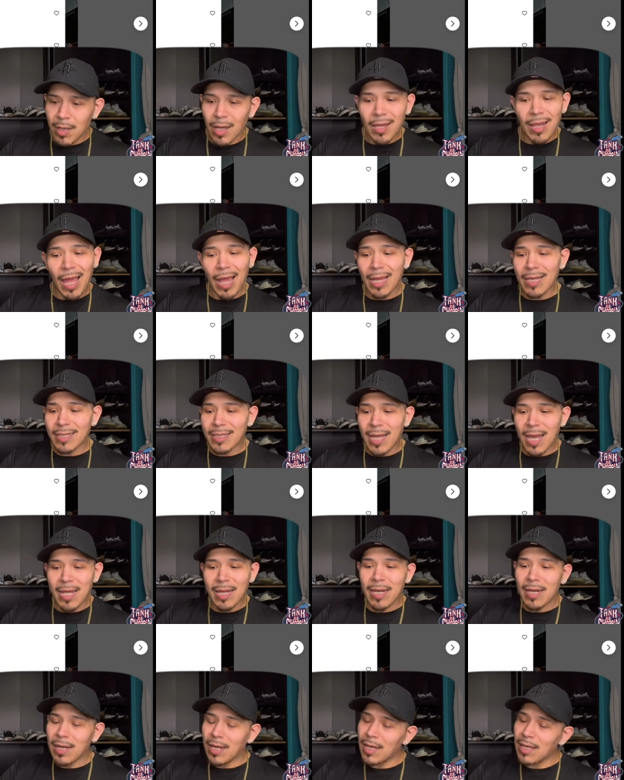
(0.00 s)
And like I
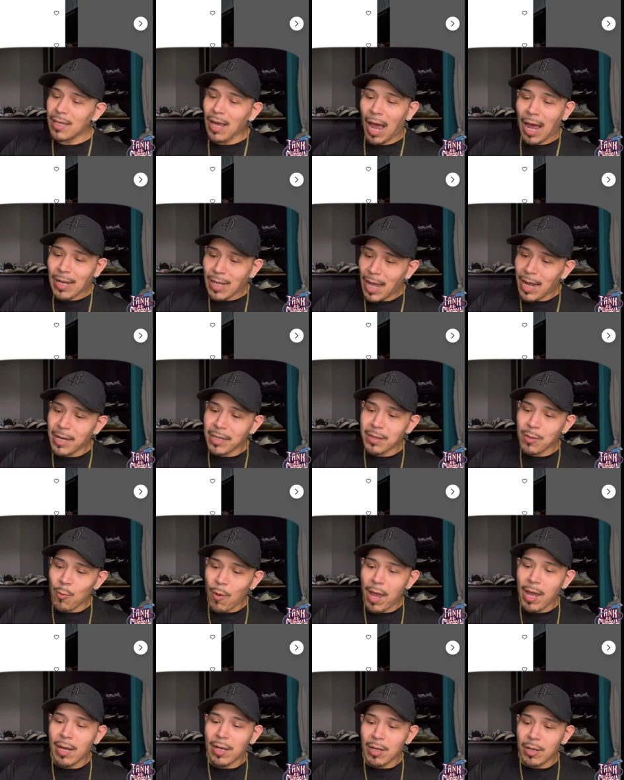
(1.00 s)
said, it, I like the
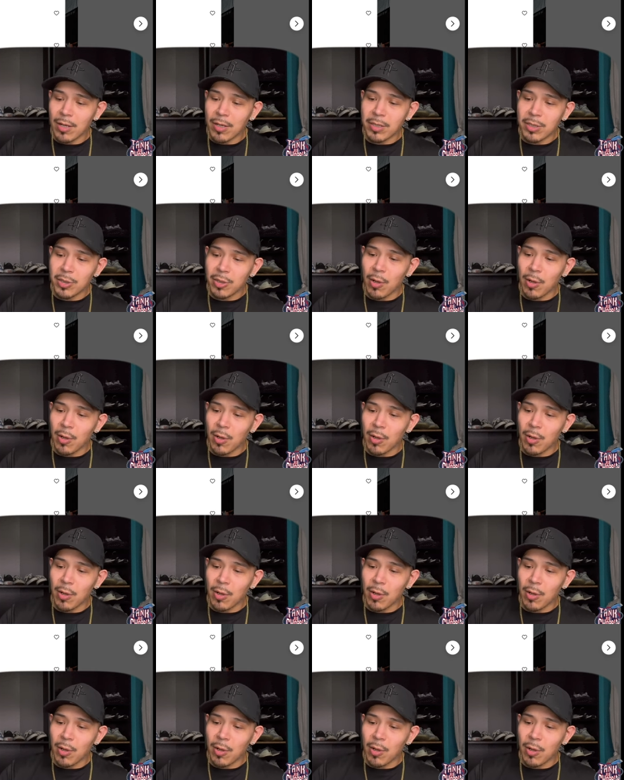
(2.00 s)
way it looks.